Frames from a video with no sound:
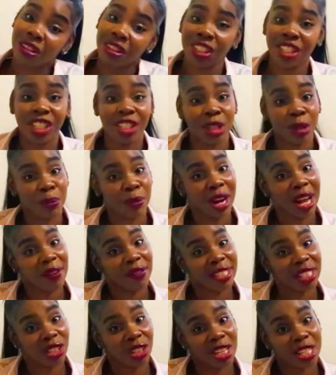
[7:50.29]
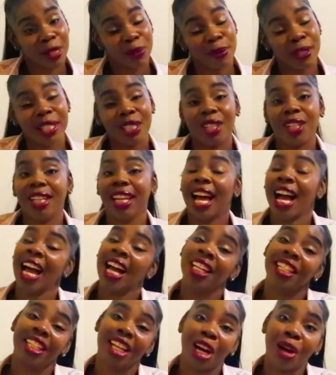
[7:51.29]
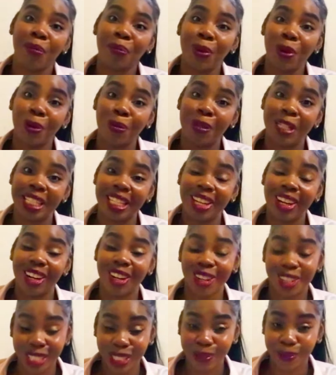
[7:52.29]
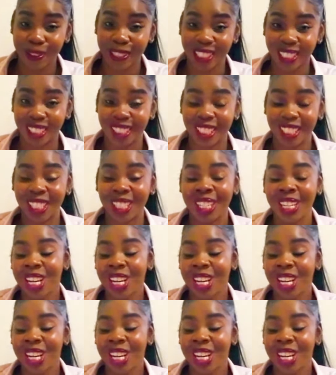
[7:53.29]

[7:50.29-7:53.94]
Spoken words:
There's a private hospital and a public hospital.